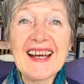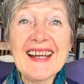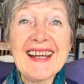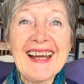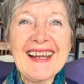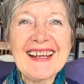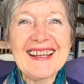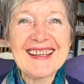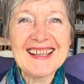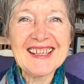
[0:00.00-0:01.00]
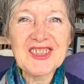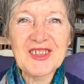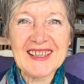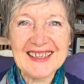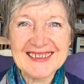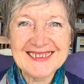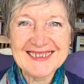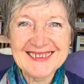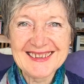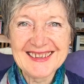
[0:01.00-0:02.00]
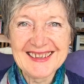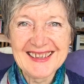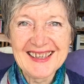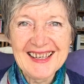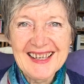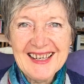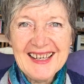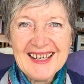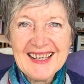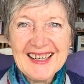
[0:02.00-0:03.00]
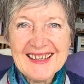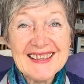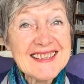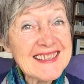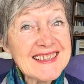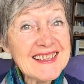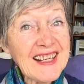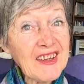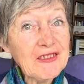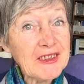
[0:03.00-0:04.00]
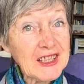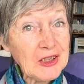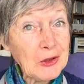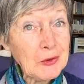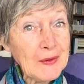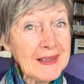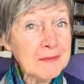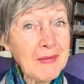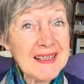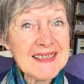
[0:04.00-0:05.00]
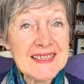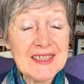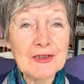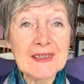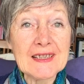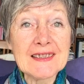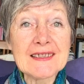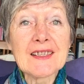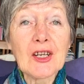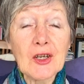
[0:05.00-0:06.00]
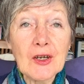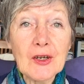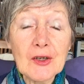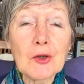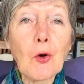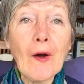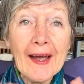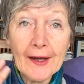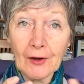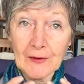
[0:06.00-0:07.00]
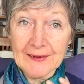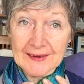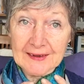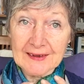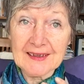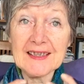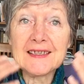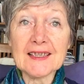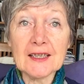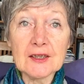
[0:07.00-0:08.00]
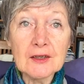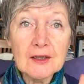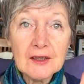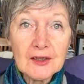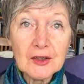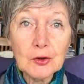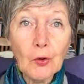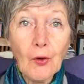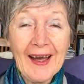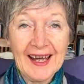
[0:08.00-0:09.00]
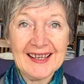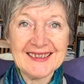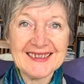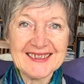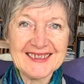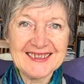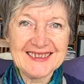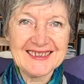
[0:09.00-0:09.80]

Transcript: Hey, it's Renette. This is another video in my series, Your Health is in Your Hands.